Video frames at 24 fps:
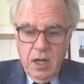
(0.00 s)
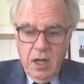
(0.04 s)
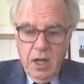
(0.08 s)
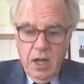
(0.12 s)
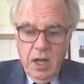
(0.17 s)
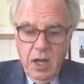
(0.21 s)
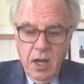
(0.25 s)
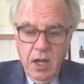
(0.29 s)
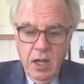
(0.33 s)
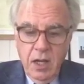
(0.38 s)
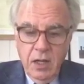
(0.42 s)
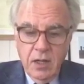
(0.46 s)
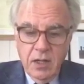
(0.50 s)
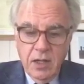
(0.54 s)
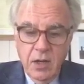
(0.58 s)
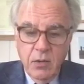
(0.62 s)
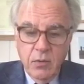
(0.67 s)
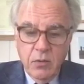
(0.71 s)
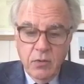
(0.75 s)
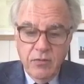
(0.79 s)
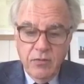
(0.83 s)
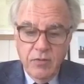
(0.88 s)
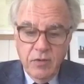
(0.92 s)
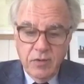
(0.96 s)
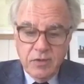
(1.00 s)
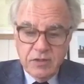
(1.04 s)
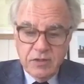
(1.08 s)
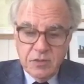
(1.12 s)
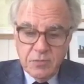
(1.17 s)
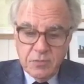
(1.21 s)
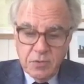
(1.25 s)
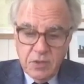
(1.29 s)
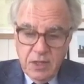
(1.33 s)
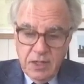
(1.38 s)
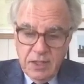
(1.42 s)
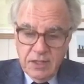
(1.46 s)
And they were very
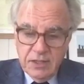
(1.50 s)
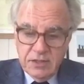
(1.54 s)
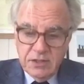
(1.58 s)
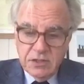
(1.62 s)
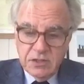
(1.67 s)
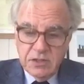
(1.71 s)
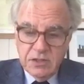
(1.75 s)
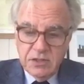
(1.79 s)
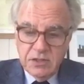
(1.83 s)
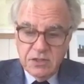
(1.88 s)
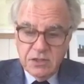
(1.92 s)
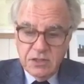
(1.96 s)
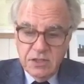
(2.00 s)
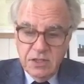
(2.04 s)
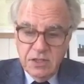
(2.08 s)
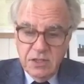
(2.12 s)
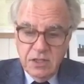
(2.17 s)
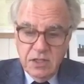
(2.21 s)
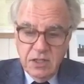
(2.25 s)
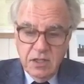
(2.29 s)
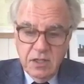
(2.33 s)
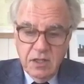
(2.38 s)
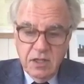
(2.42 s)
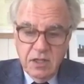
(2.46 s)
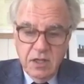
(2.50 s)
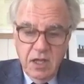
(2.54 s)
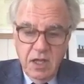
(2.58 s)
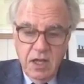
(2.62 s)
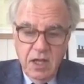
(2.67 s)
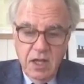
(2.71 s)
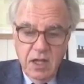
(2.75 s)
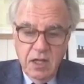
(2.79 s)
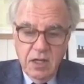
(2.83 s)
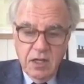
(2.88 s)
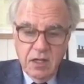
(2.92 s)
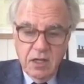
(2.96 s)
surprised to see
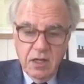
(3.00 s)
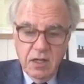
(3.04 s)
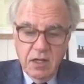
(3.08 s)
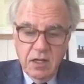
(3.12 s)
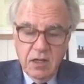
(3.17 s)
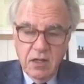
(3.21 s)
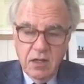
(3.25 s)
that